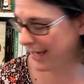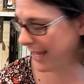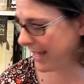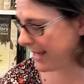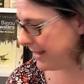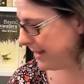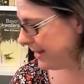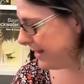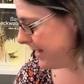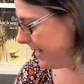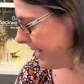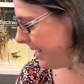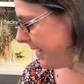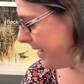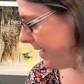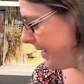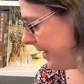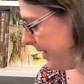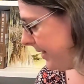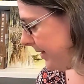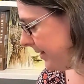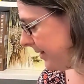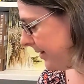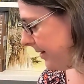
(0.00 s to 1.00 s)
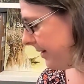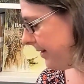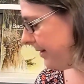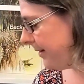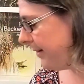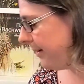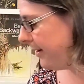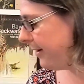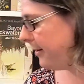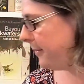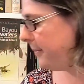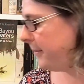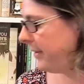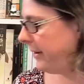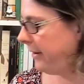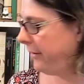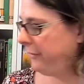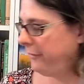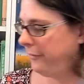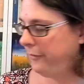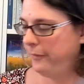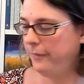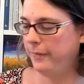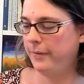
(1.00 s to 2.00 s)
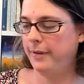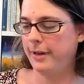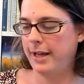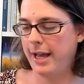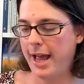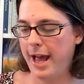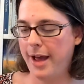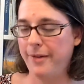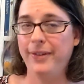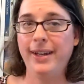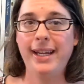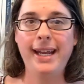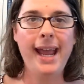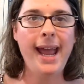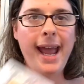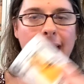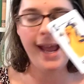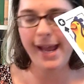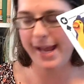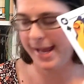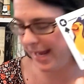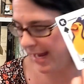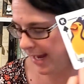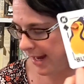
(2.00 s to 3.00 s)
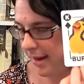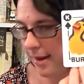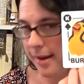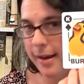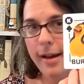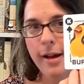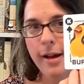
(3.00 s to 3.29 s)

And then I have K